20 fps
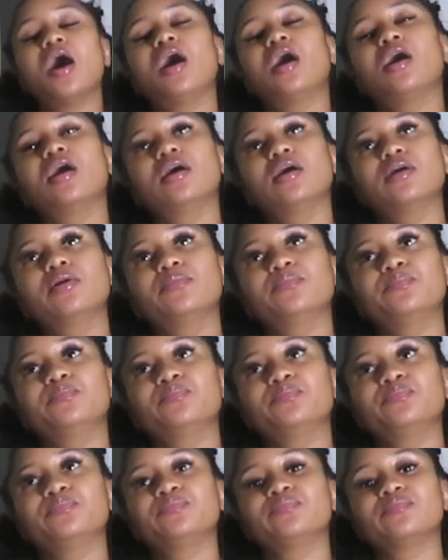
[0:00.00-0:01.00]

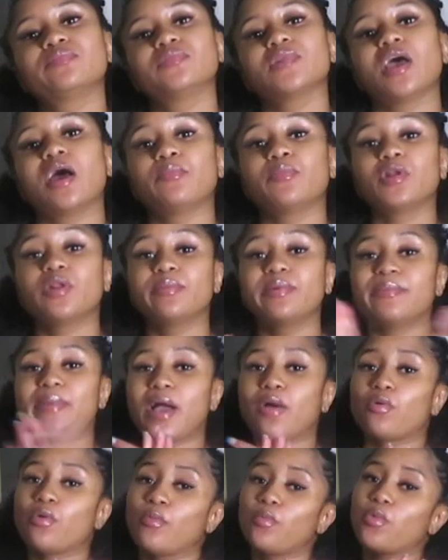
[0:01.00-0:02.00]
Um, I'm going to be
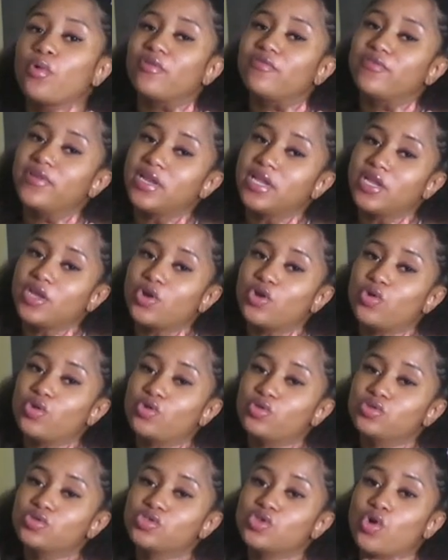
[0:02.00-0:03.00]
back with more
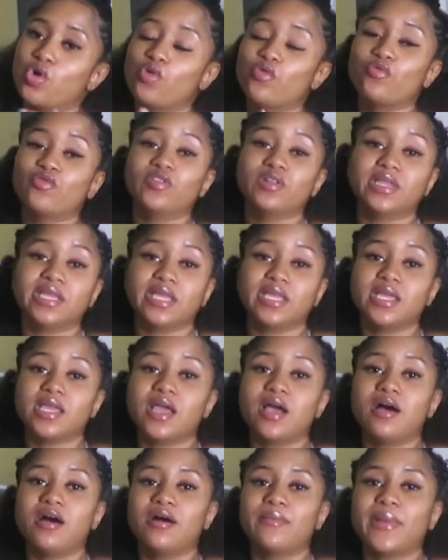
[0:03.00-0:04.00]
videos.
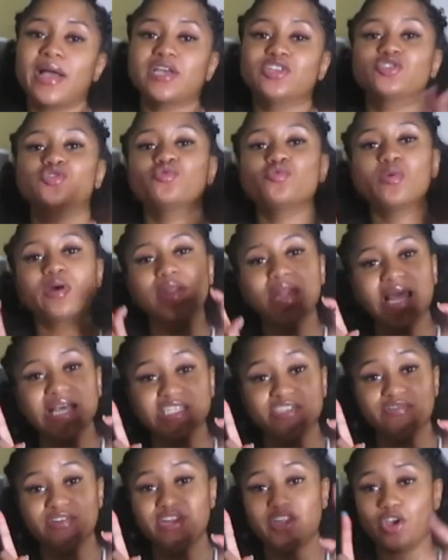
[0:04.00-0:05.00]
Hopefully, um, I could do one
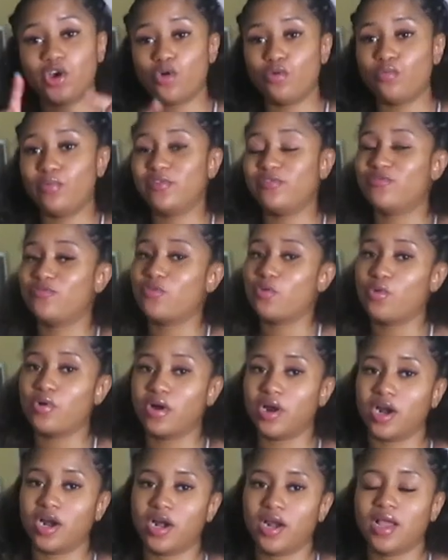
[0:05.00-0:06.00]
last video
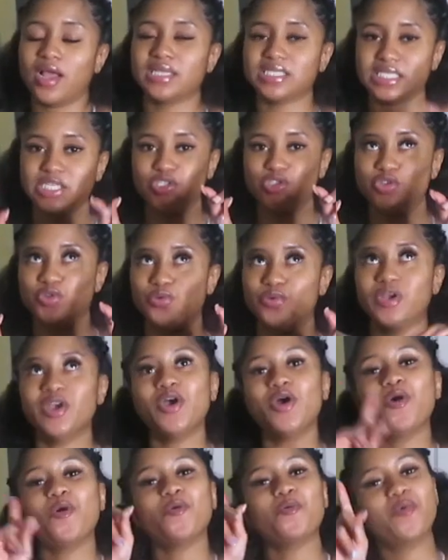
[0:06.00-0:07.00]
before... I said two.
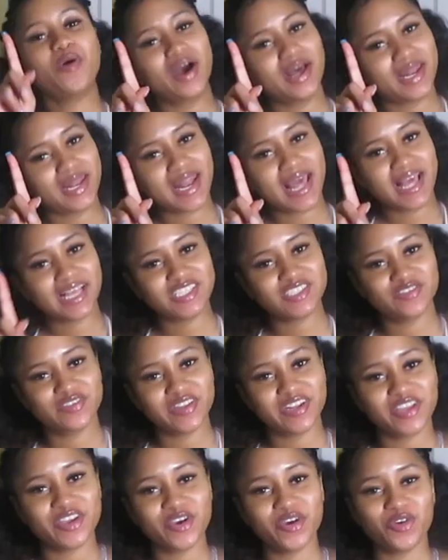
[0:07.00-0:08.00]
One last
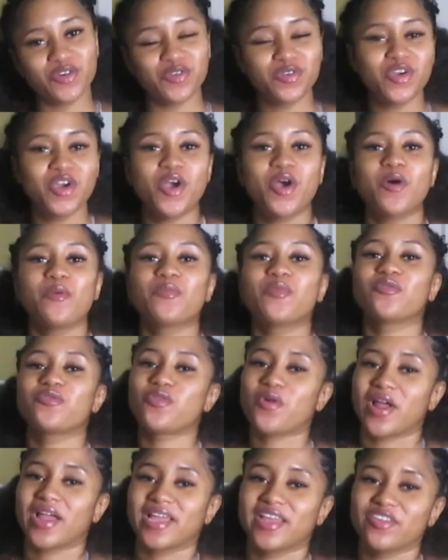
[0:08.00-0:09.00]
video
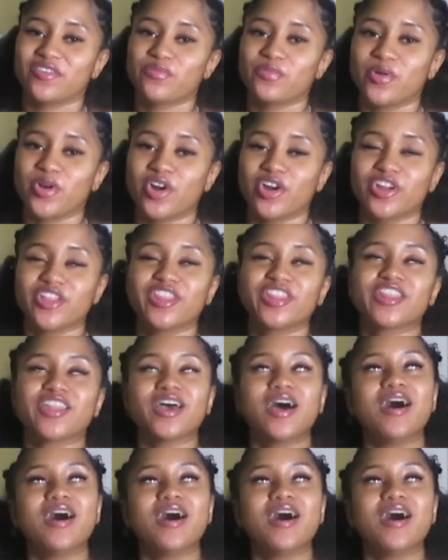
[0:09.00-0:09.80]
before I give birth.